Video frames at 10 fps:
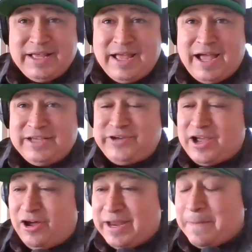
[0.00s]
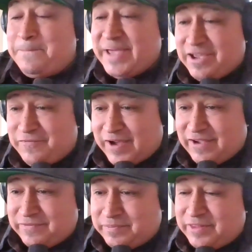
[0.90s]
I try calling Big
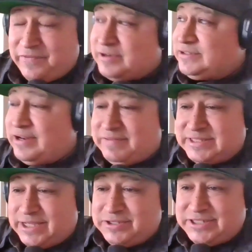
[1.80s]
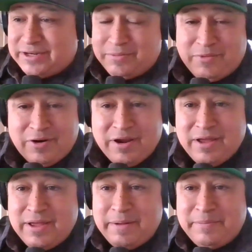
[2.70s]
Five. Motherfuckers don't even sell shit no more,
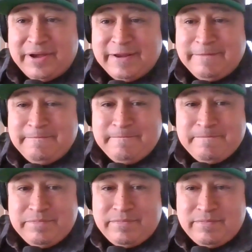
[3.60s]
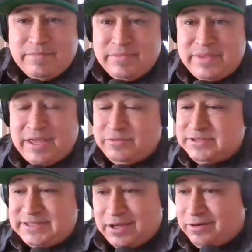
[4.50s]
but they
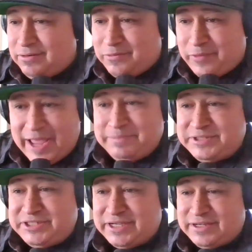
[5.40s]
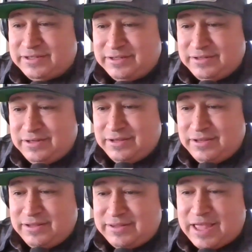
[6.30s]
don't sell Rams shit.
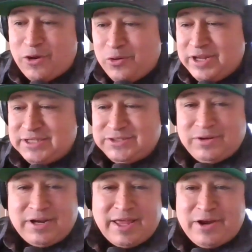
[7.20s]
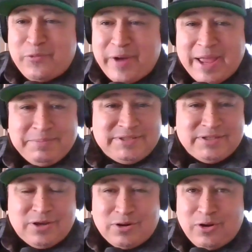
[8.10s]
They only sold a lot of
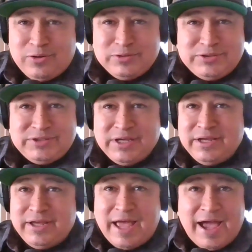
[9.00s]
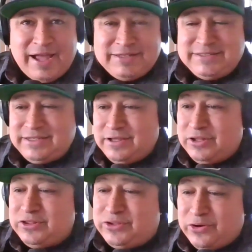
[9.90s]
Rams clothes, hats
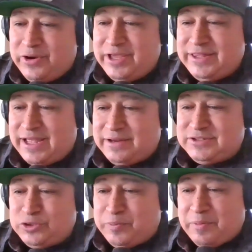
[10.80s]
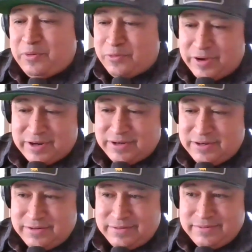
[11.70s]
during that Super Bowl run.
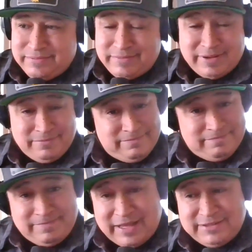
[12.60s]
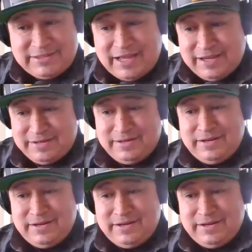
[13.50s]
That's sad.